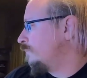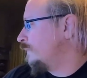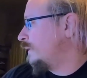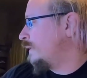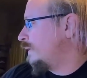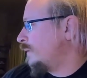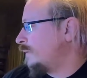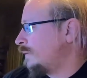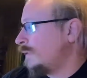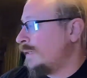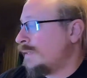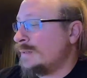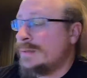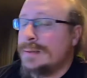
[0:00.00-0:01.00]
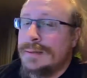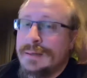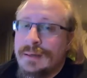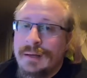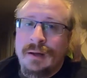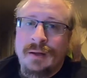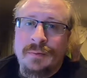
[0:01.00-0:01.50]
Yeah,
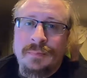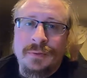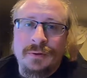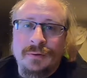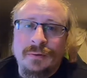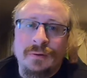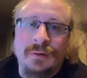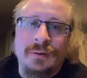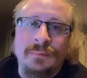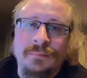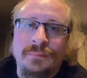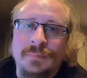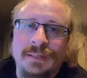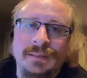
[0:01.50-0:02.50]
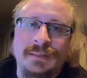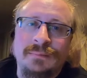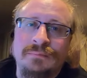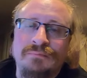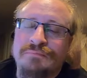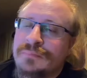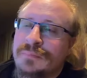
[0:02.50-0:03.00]
I'll throw, like I said,
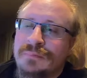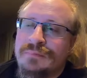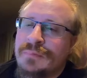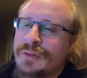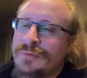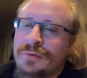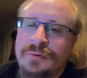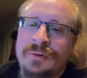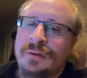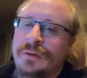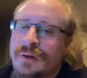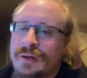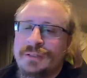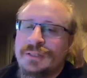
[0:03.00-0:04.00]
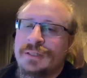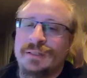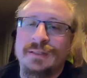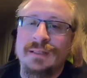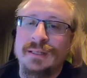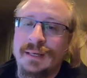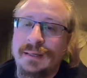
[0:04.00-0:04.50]
I'll throw the launch in
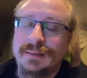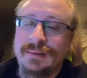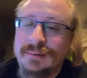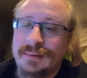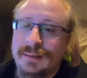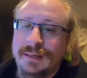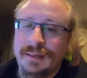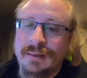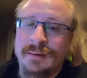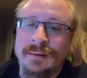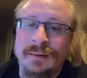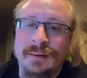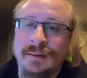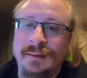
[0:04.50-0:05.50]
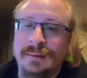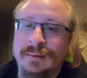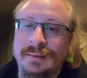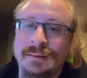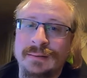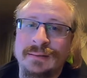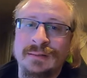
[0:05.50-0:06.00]
at the end. I caught
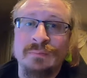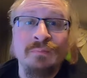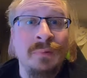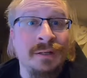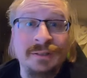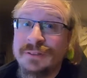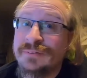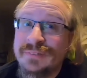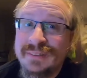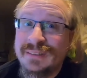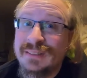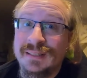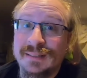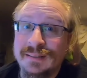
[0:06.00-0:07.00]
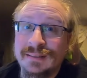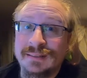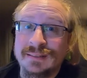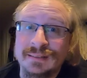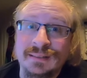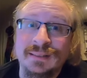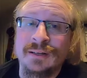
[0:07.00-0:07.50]
as much of it
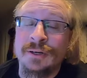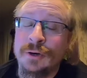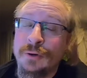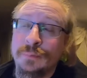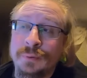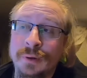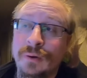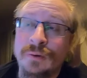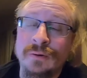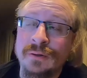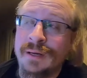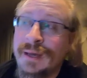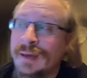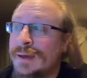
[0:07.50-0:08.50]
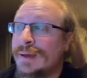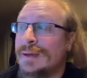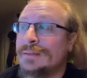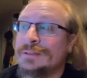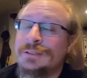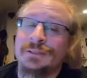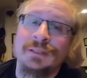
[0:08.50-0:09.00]
as a GoPro will
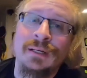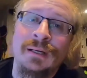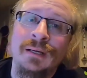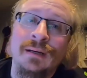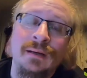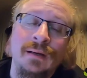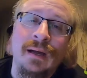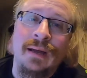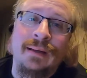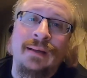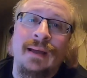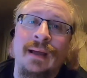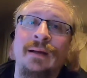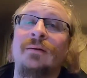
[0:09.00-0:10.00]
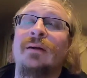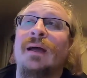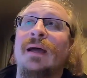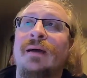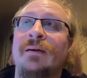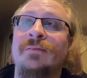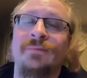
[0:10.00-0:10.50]
catch. I don't
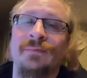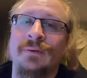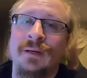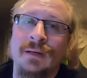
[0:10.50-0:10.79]
have